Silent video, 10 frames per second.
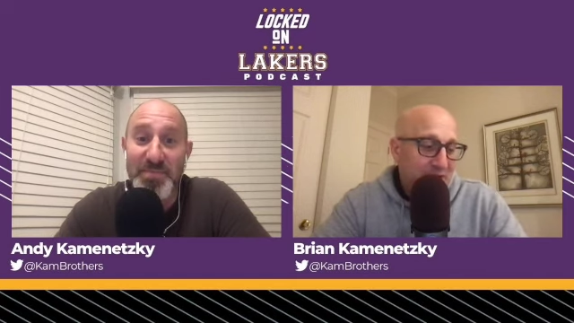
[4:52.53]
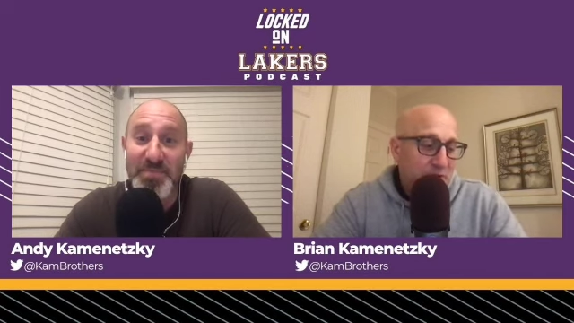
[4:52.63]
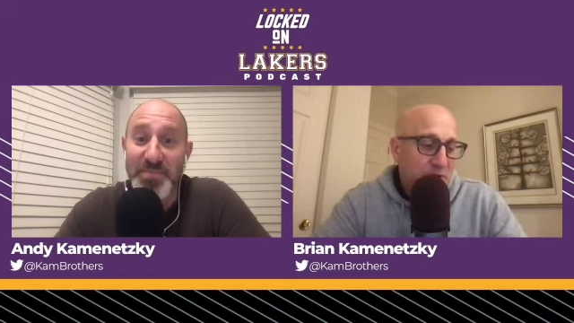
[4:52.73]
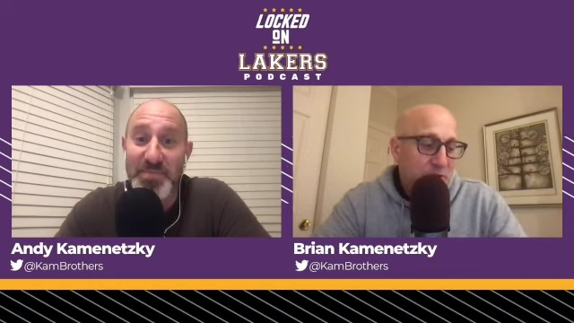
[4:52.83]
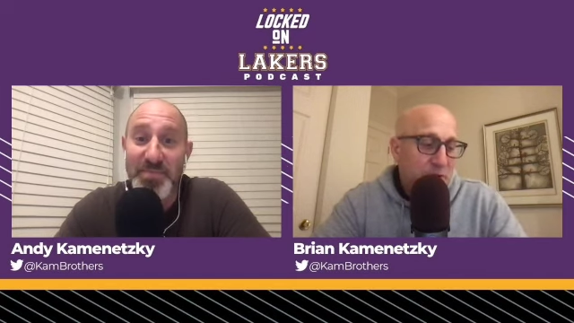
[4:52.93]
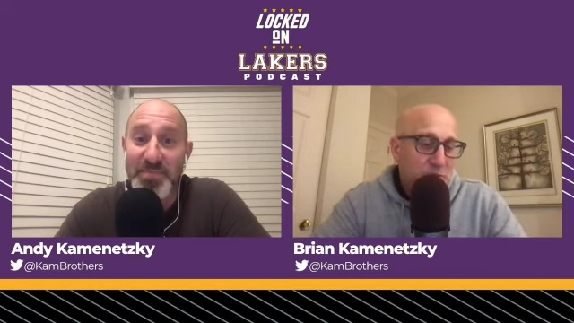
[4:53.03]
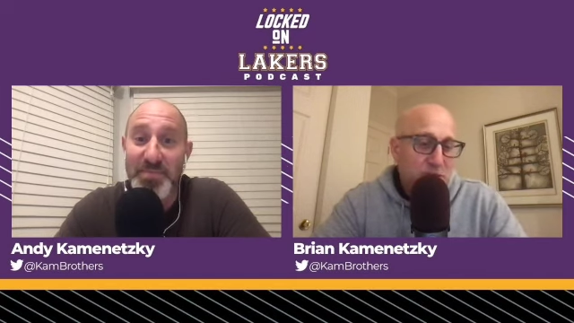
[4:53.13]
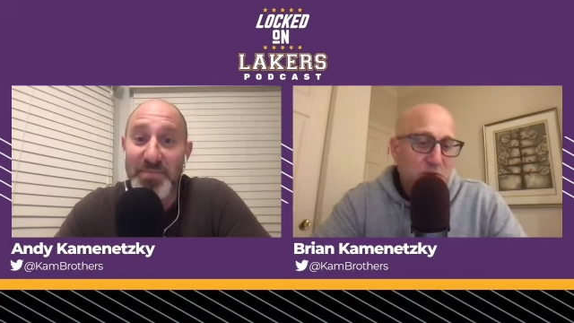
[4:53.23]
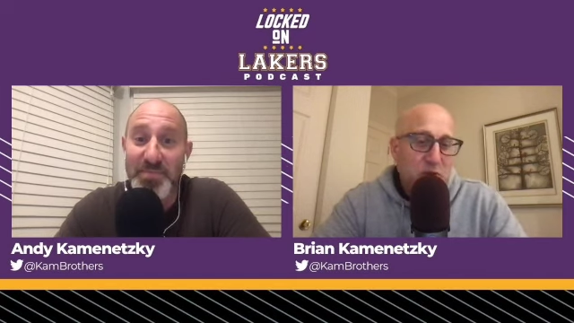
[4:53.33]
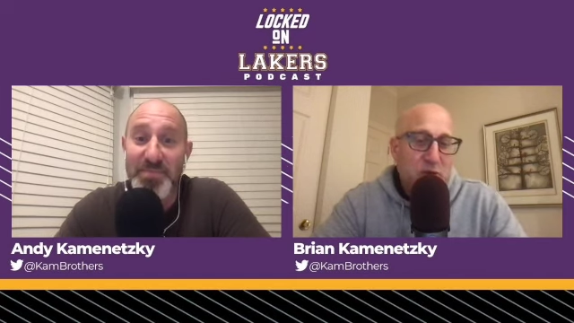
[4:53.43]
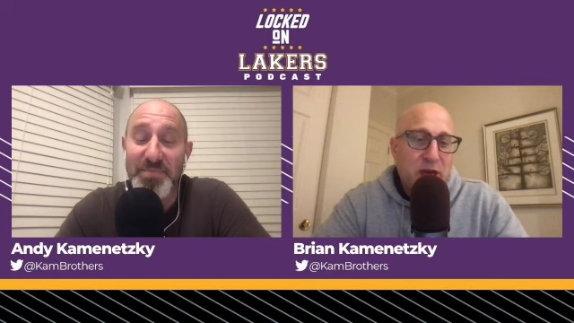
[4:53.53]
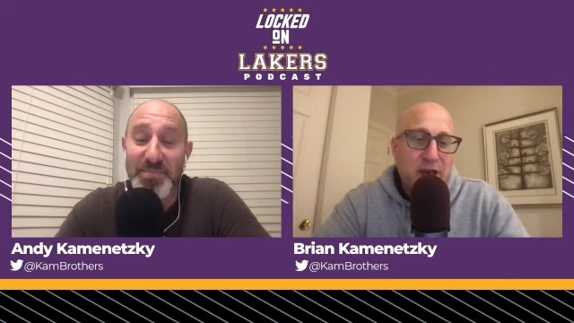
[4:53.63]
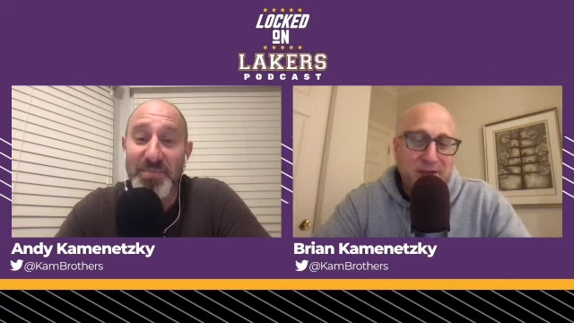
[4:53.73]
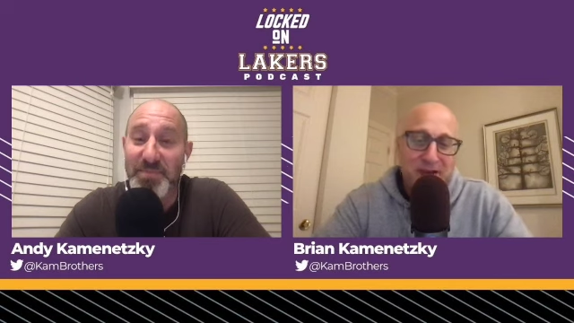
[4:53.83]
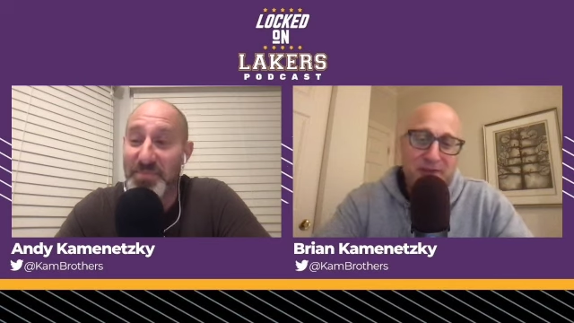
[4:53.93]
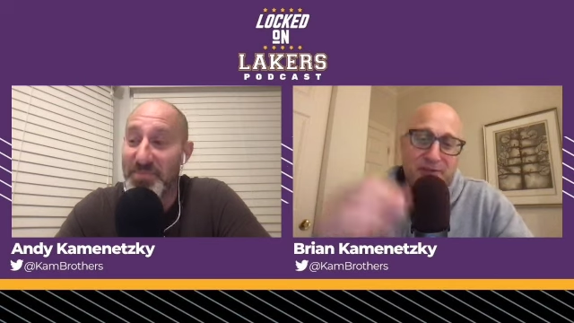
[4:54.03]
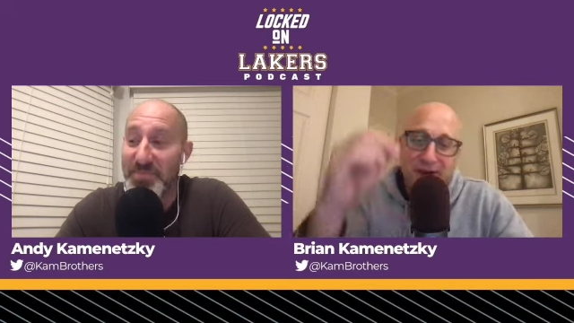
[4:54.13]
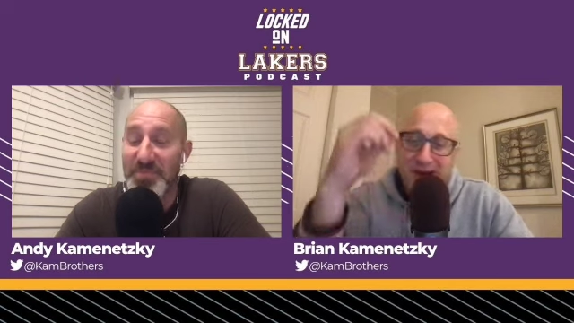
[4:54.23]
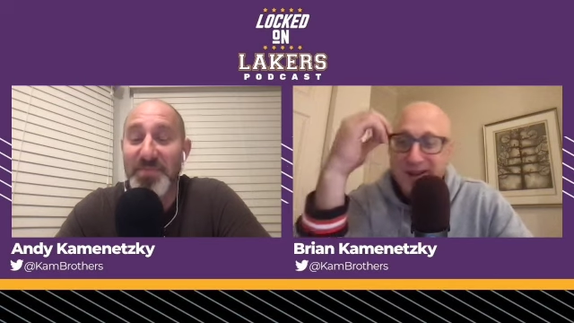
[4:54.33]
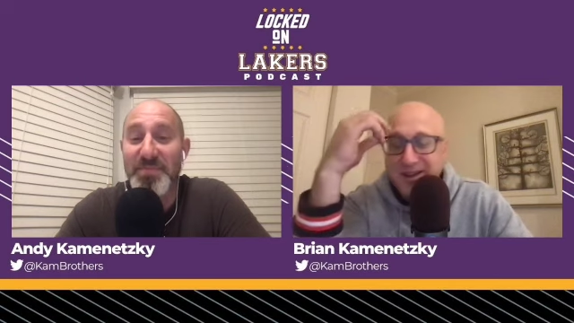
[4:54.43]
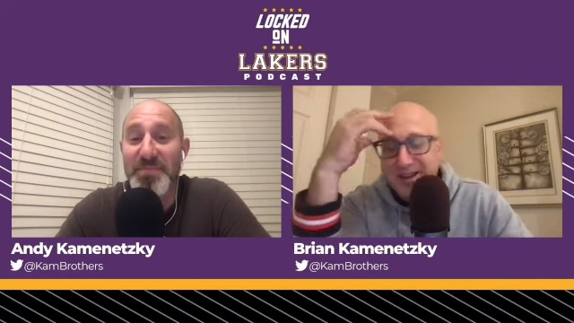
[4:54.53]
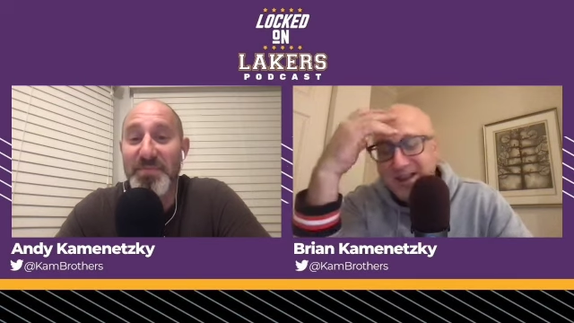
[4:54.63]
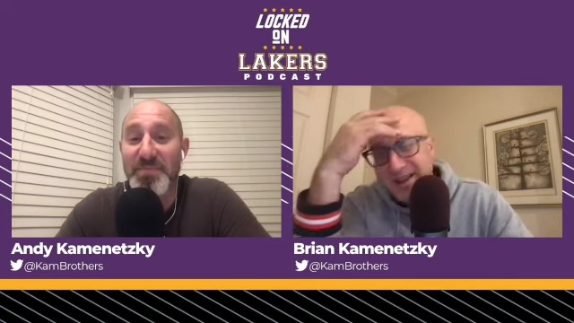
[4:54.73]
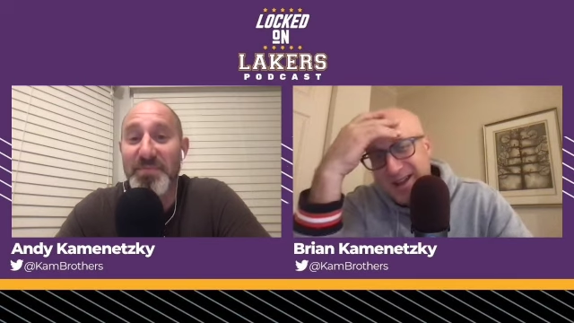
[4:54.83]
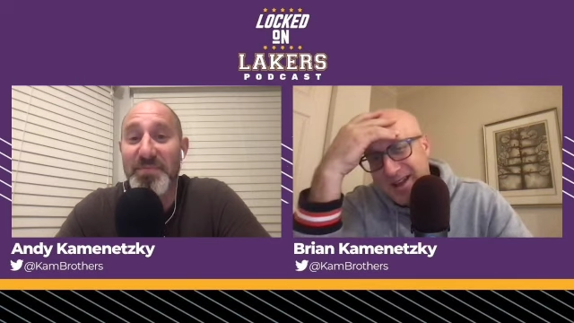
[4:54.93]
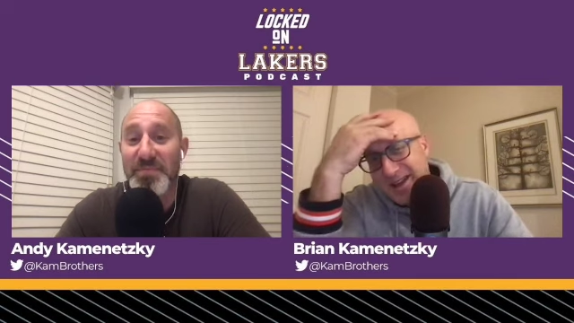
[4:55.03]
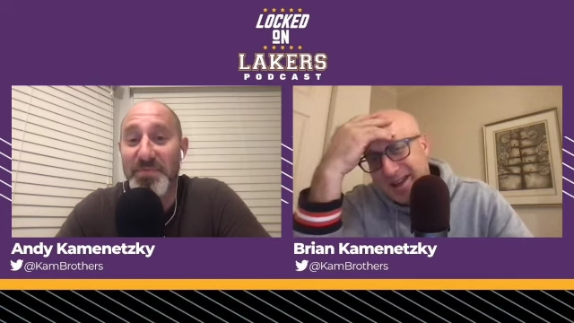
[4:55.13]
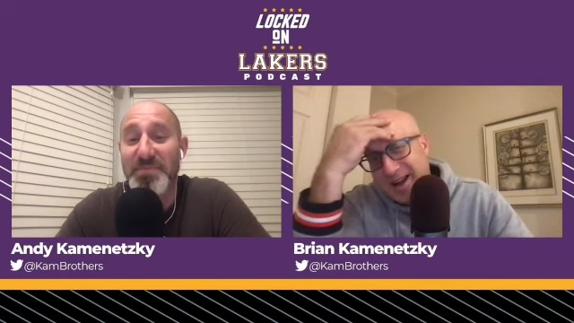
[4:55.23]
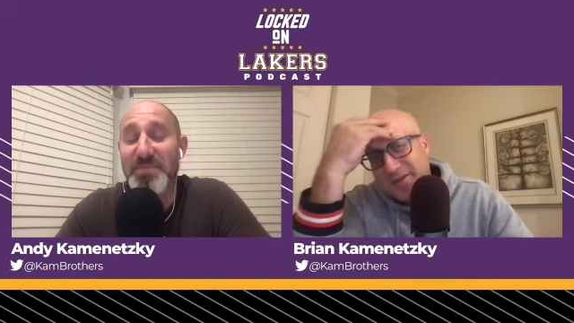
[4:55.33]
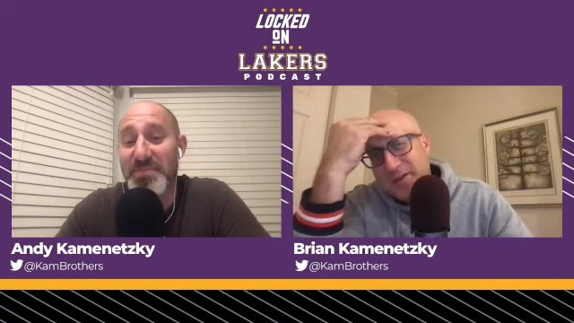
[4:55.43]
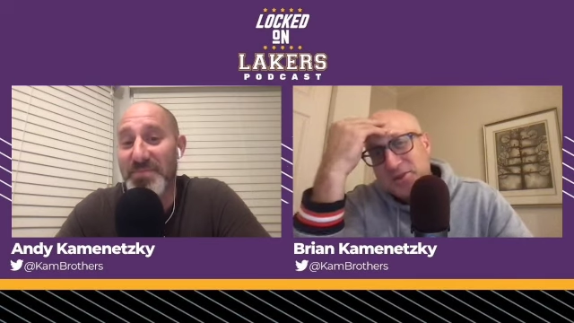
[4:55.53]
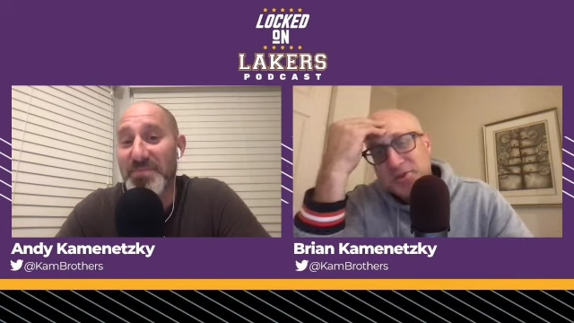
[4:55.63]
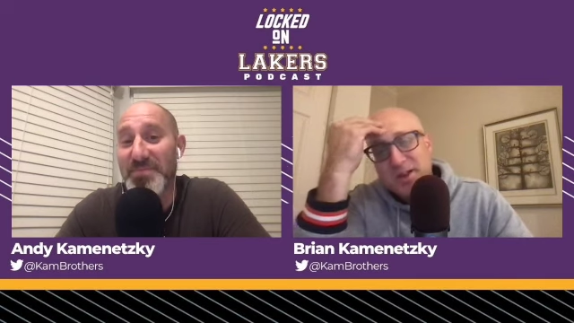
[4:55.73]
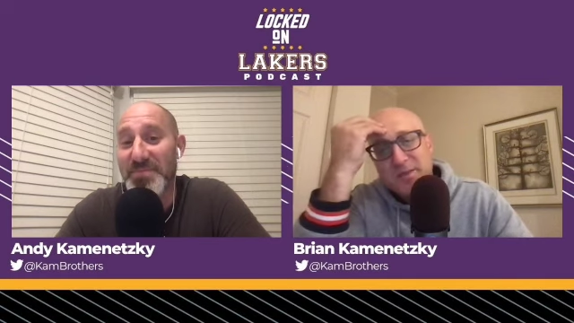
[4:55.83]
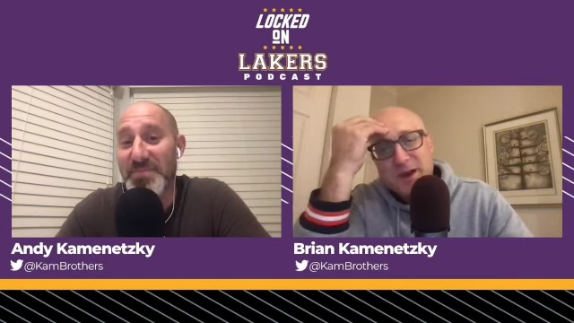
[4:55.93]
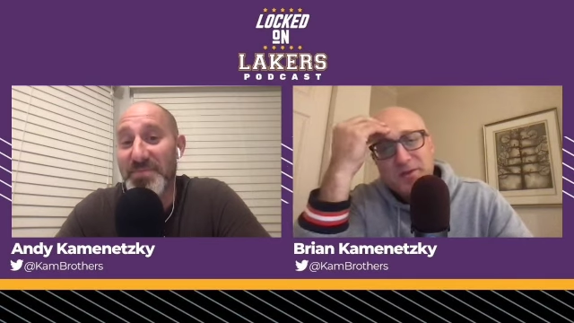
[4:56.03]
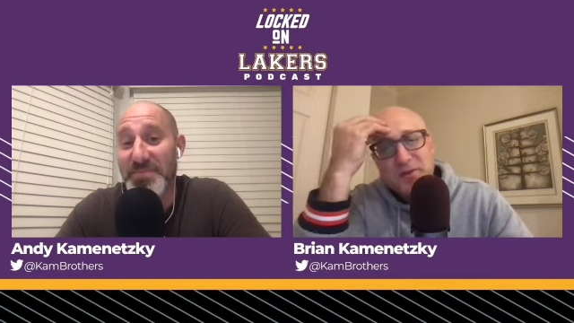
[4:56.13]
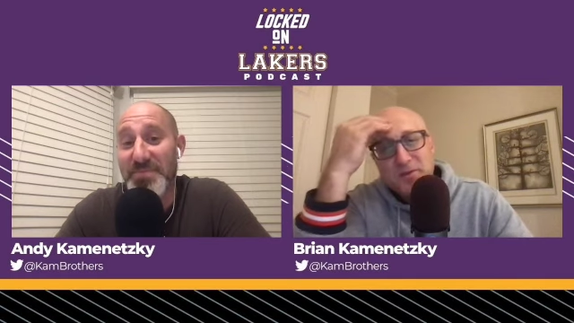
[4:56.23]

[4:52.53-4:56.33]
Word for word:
Speaker 1: So the two things I find kind of interesting about this.